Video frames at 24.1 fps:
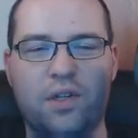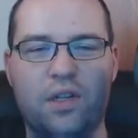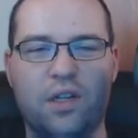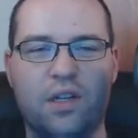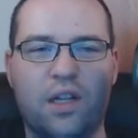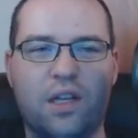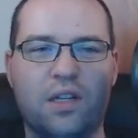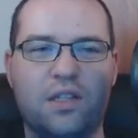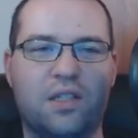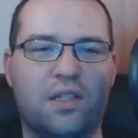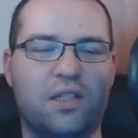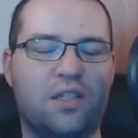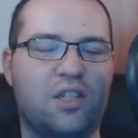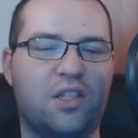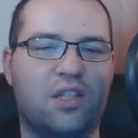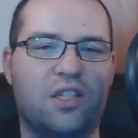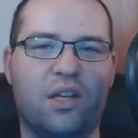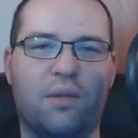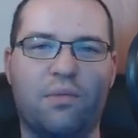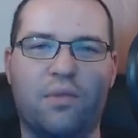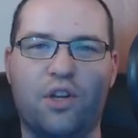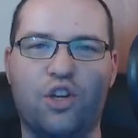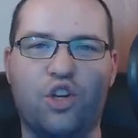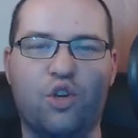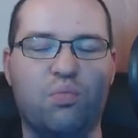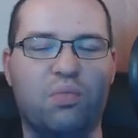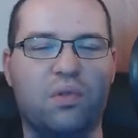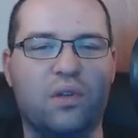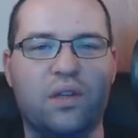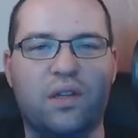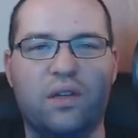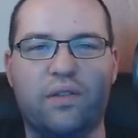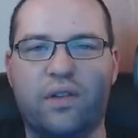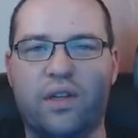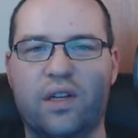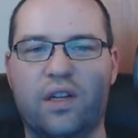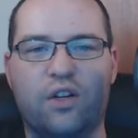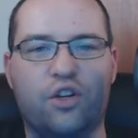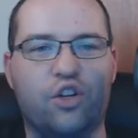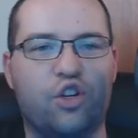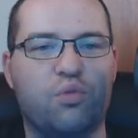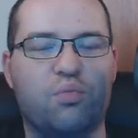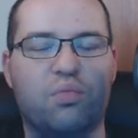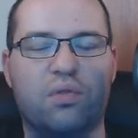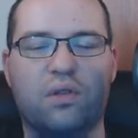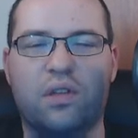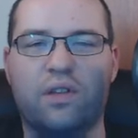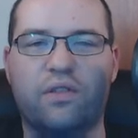unless it's just something you believe in or you
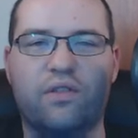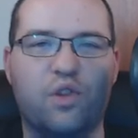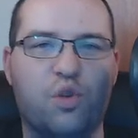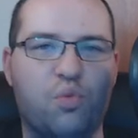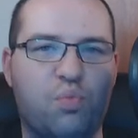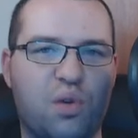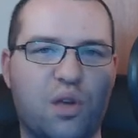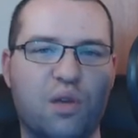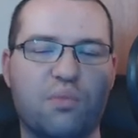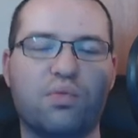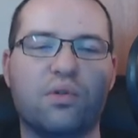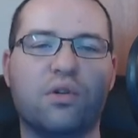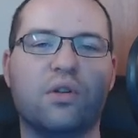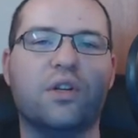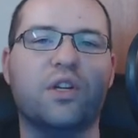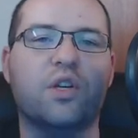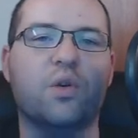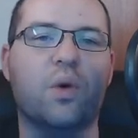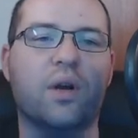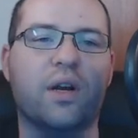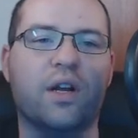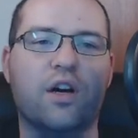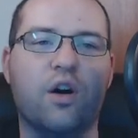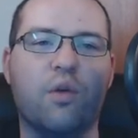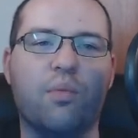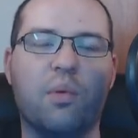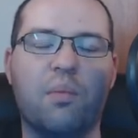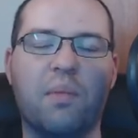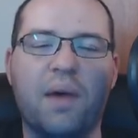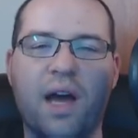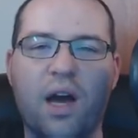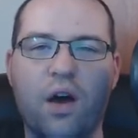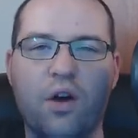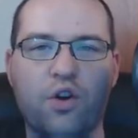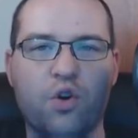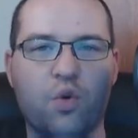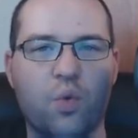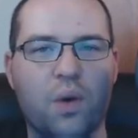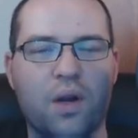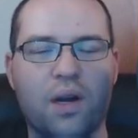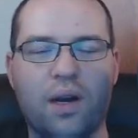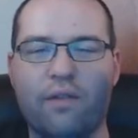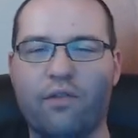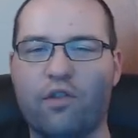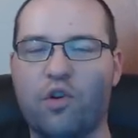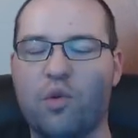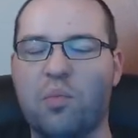believe in the people and you want to help them out or whatever,